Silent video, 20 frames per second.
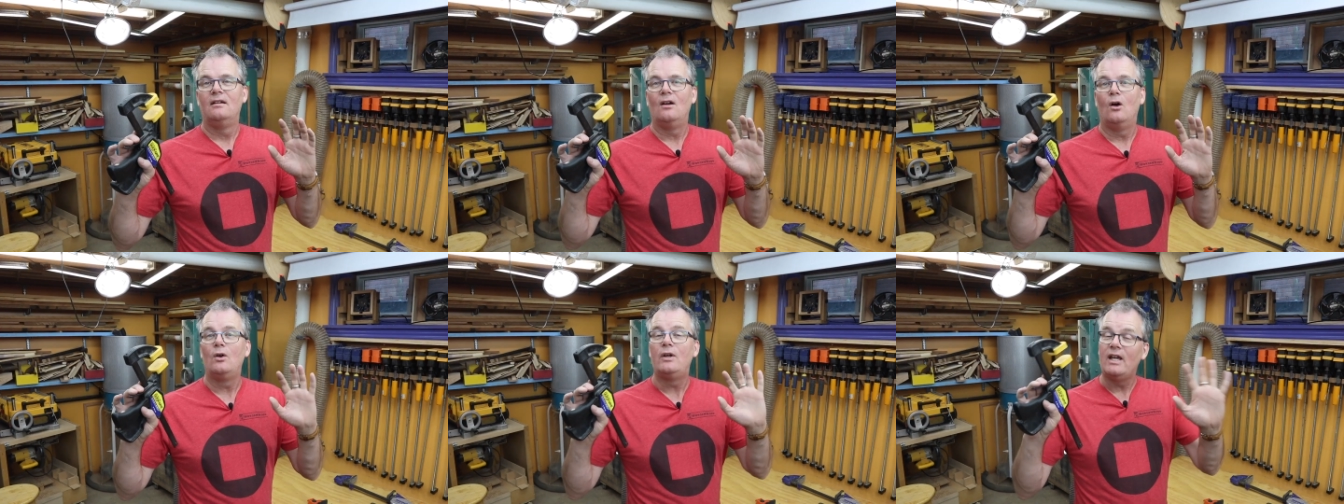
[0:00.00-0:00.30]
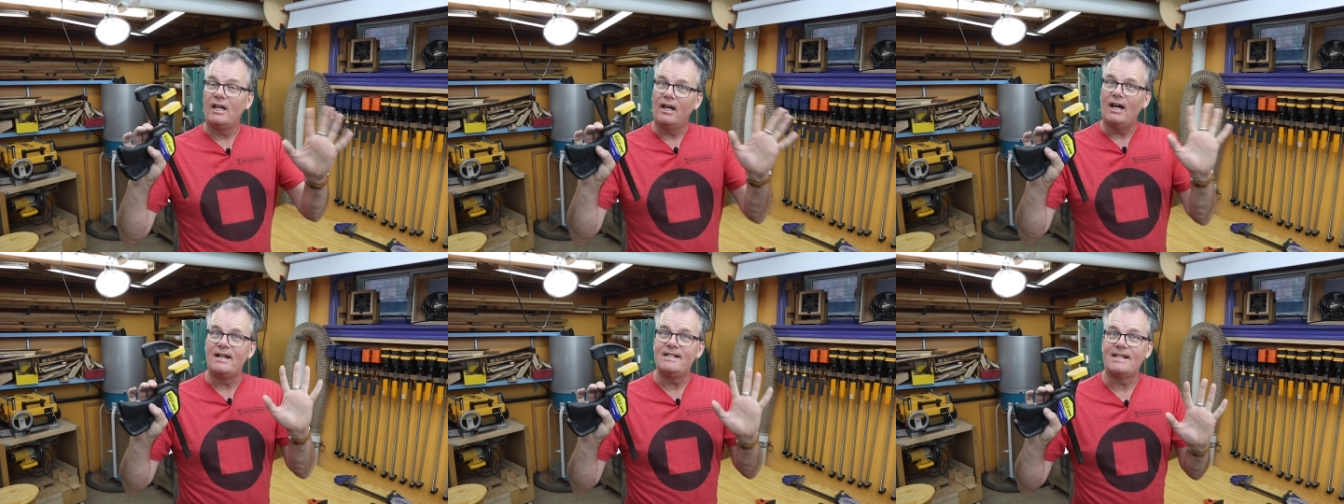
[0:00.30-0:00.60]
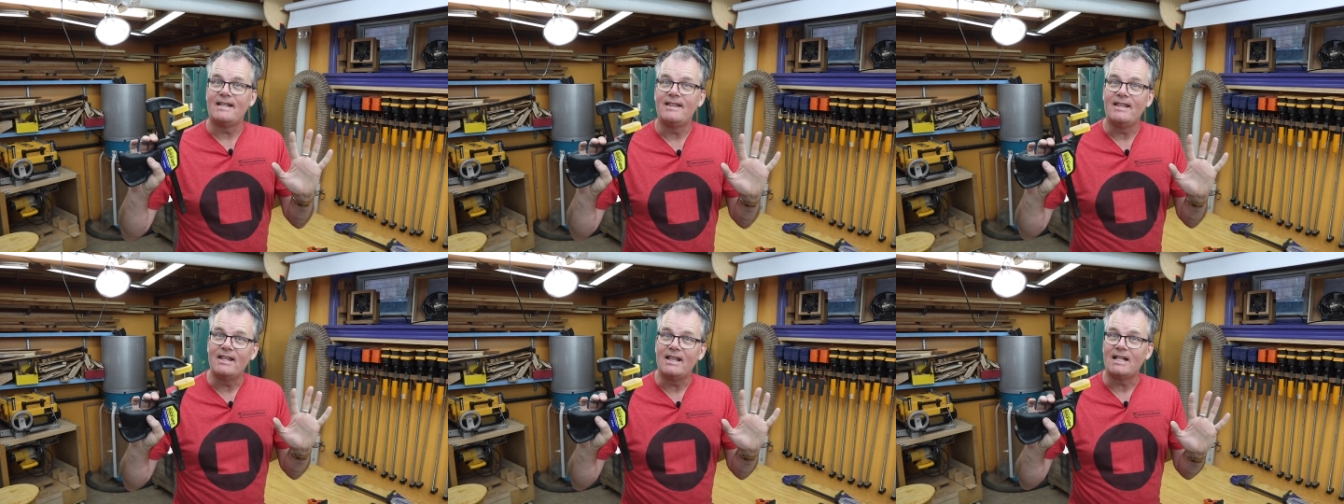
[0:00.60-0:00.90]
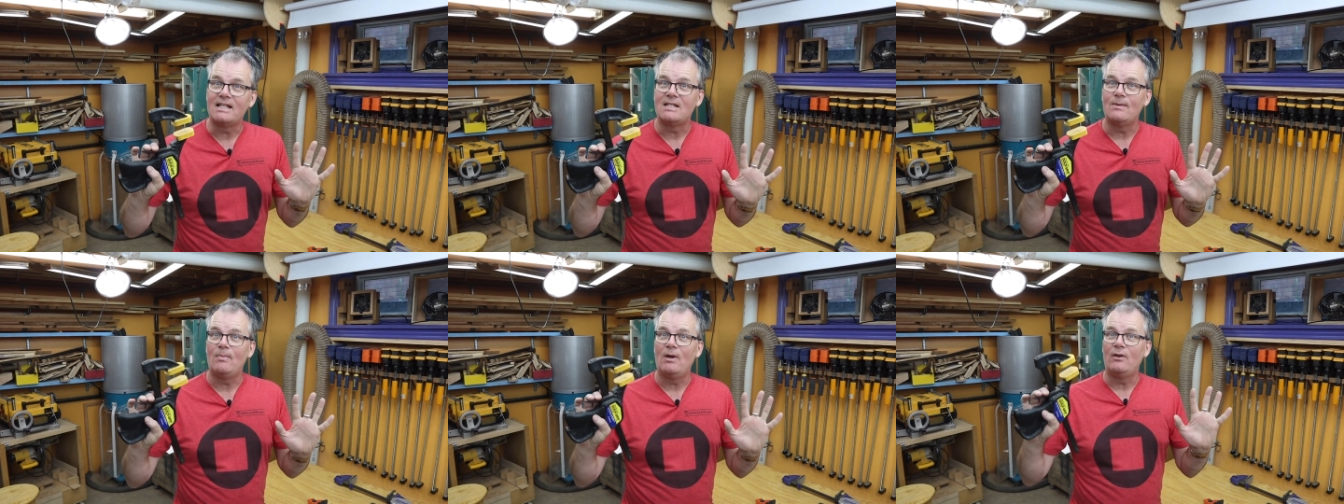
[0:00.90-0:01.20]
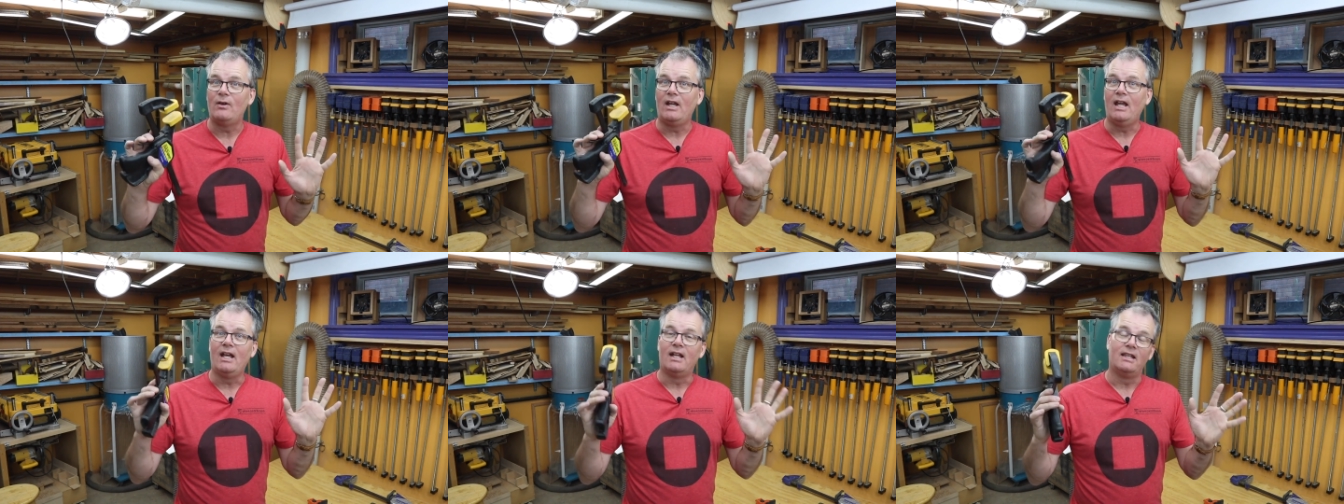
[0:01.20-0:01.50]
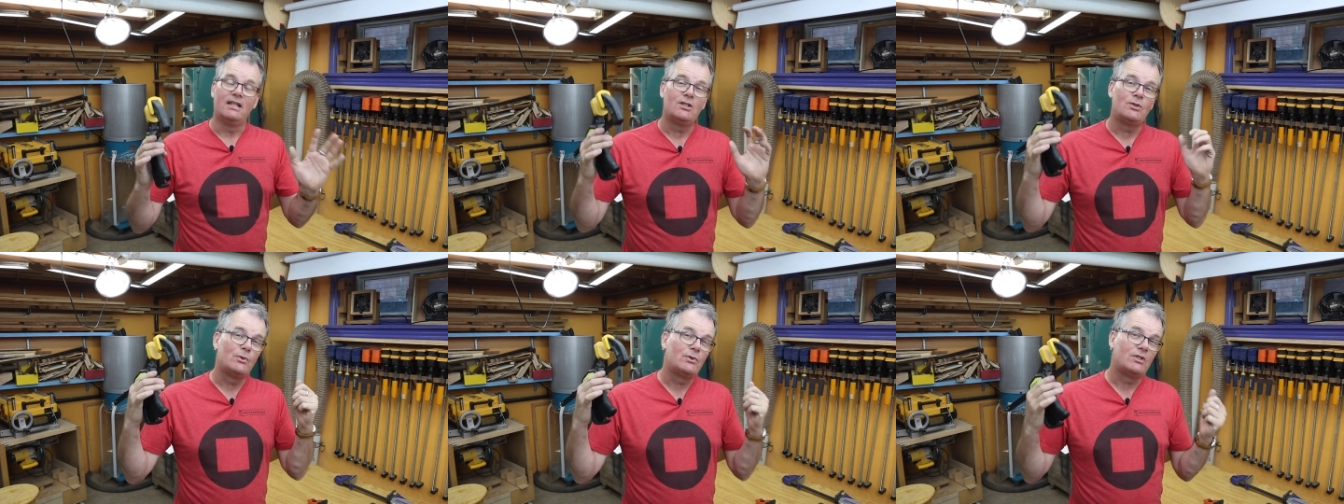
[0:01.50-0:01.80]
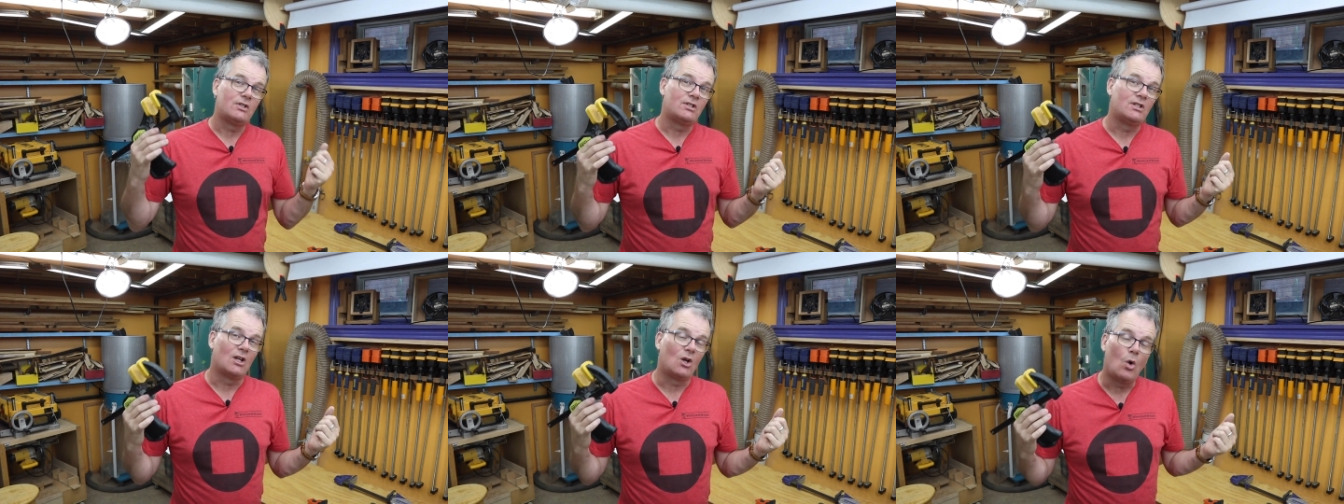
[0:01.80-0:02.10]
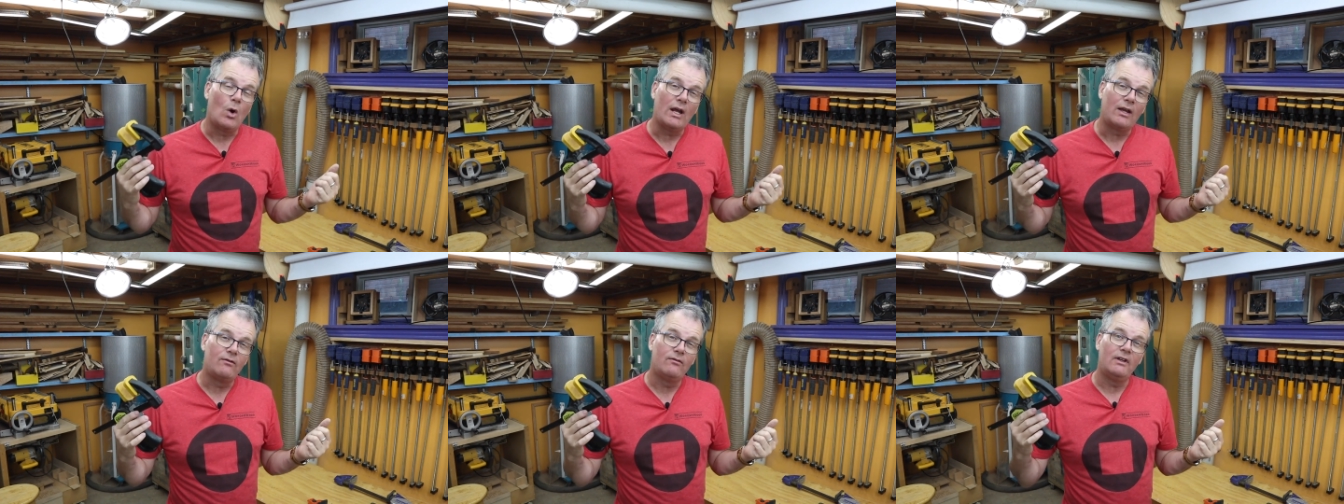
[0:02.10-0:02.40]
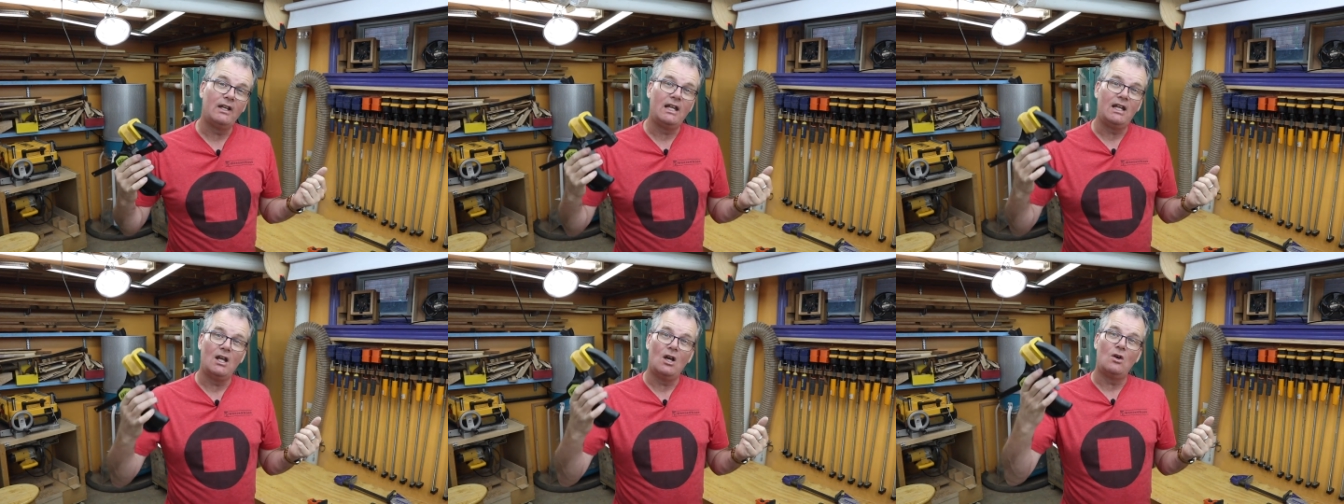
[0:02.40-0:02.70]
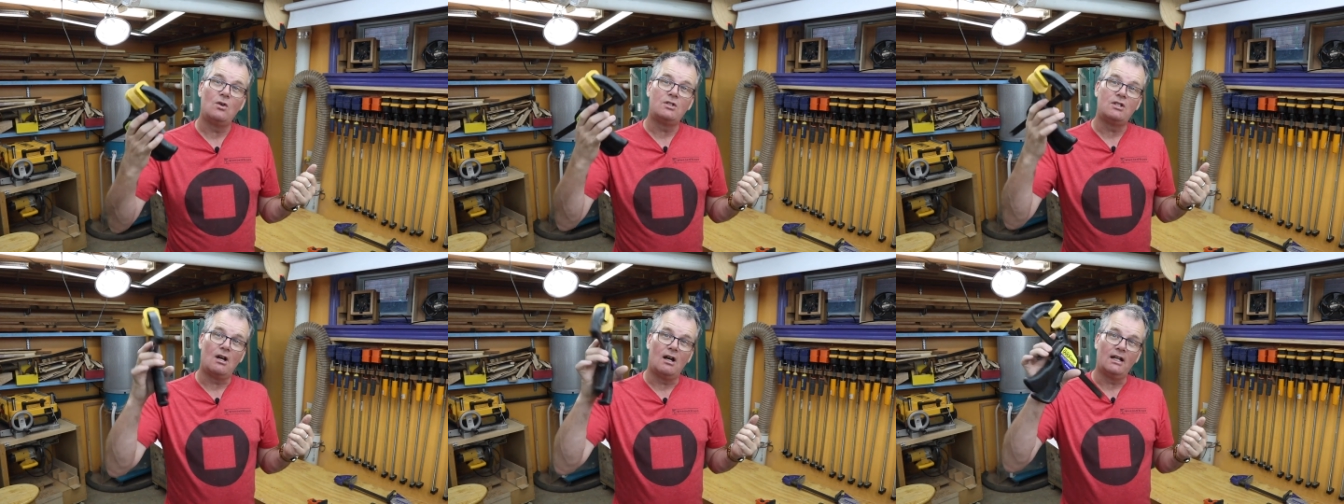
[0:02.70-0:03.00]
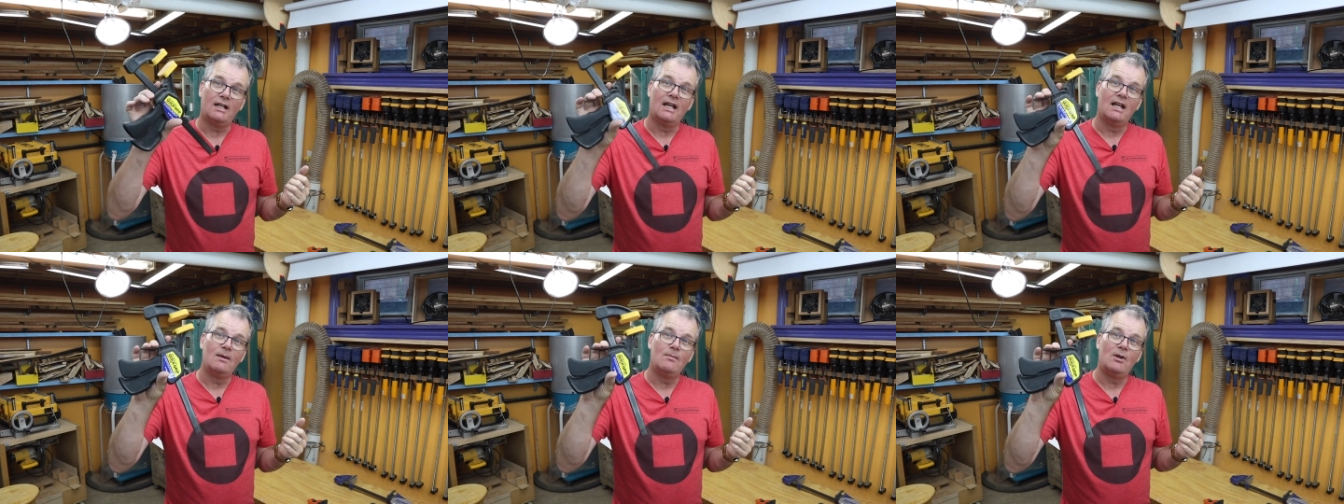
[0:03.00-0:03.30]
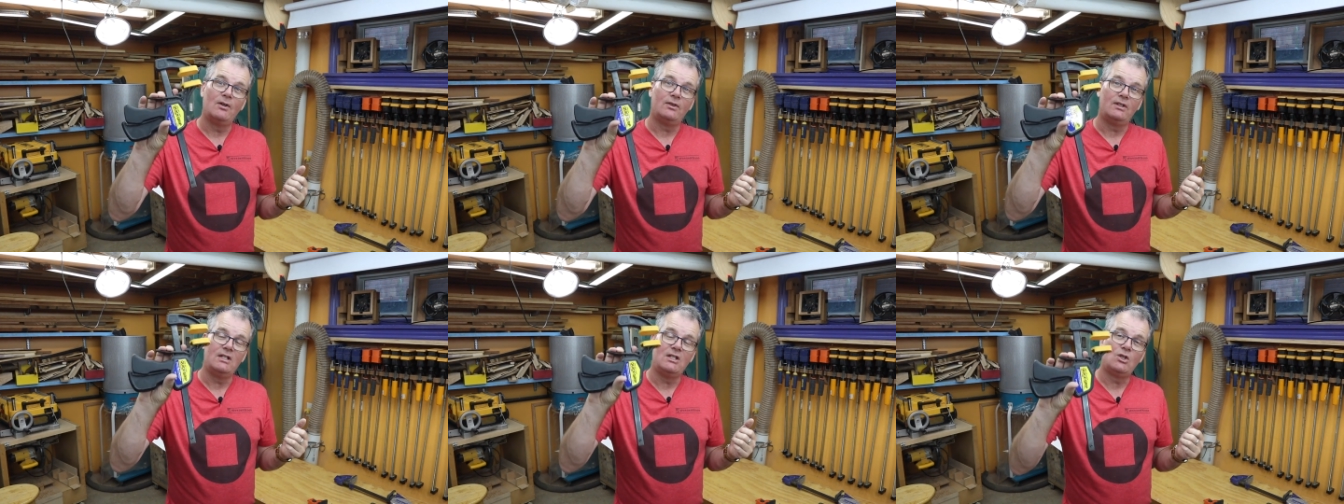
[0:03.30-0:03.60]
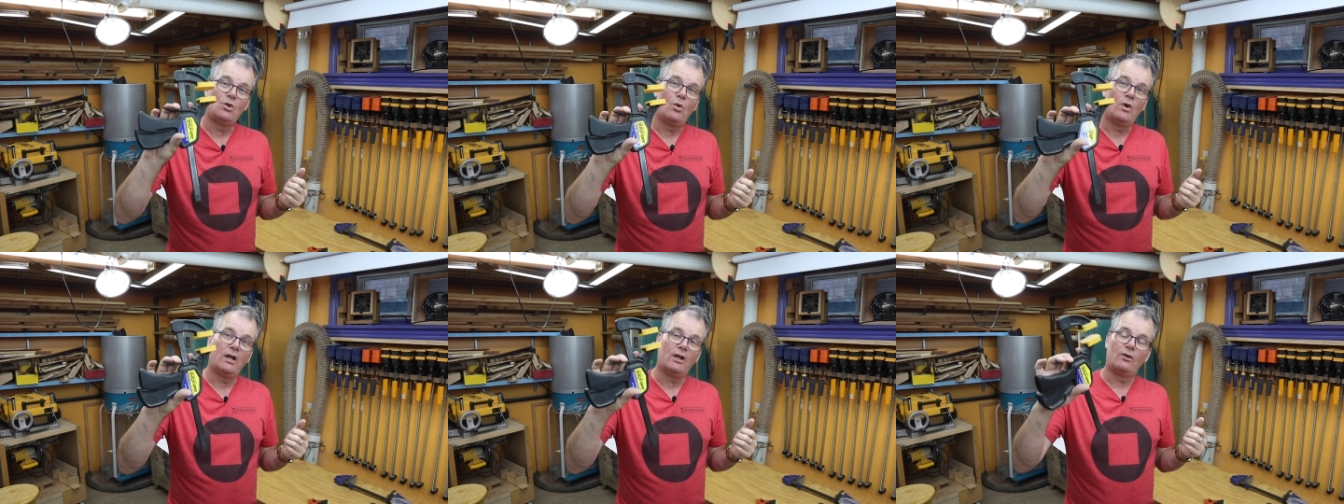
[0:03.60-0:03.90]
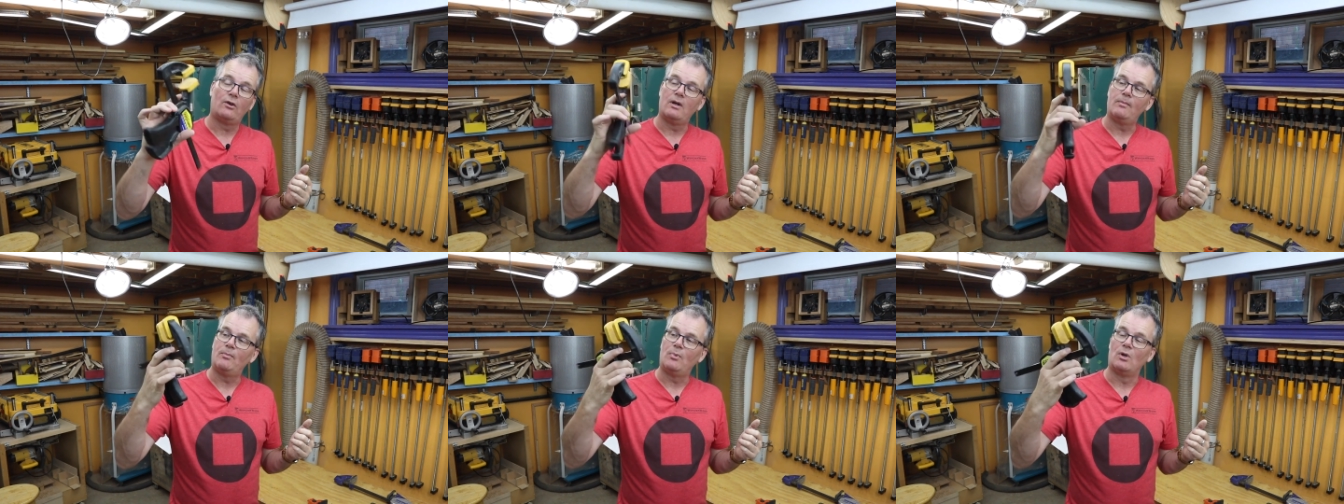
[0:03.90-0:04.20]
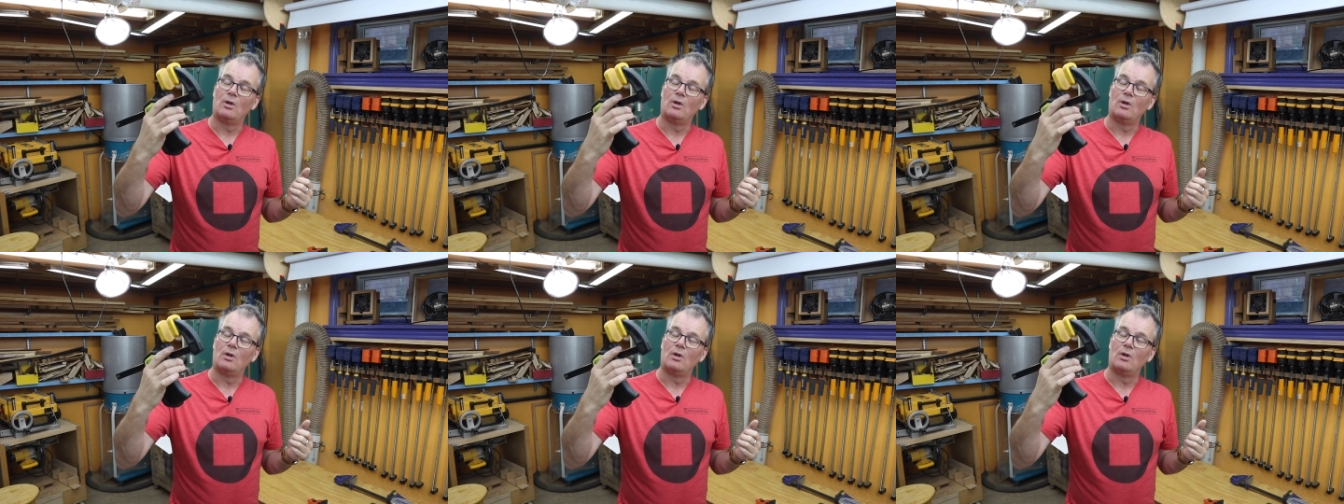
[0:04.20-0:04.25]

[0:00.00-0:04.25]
Okay guys, I think that's about it. This was just a quick video talking about these quick grip